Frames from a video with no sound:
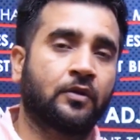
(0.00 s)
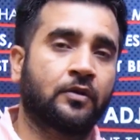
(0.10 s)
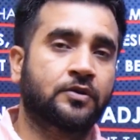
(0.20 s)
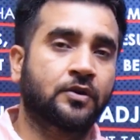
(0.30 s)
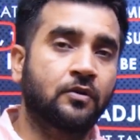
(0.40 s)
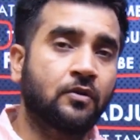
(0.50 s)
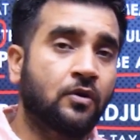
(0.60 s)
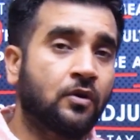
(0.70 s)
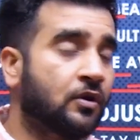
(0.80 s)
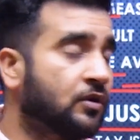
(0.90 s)
So
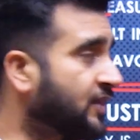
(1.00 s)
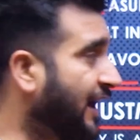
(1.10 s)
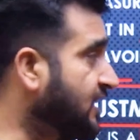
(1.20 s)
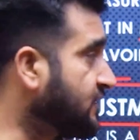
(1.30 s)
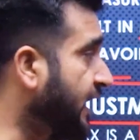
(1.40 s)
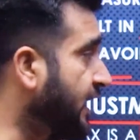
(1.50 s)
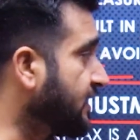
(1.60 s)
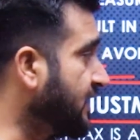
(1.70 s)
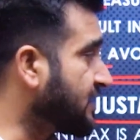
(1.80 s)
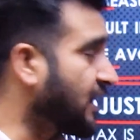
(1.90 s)
that is why
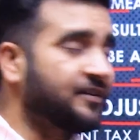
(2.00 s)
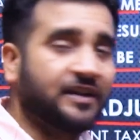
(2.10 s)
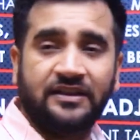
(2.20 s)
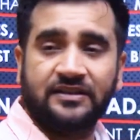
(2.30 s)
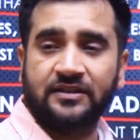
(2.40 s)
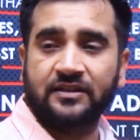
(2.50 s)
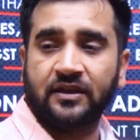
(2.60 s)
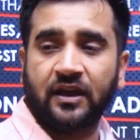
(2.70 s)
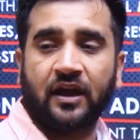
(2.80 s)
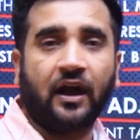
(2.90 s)
these countries
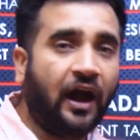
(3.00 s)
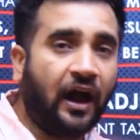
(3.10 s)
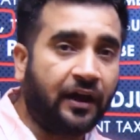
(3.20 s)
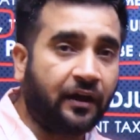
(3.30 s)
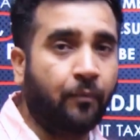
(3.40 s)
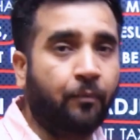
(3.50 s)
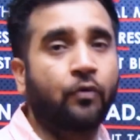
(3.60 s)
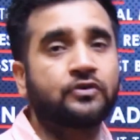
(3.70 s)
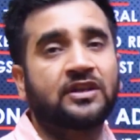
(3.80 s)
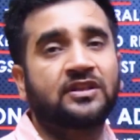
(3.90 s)
are
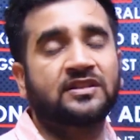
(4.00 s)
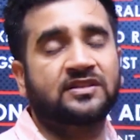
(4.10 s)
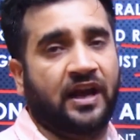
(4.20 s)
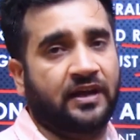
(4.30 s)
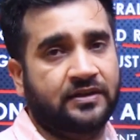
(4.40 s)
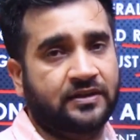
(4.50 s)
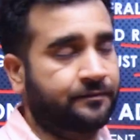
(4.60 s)
opposing this tax.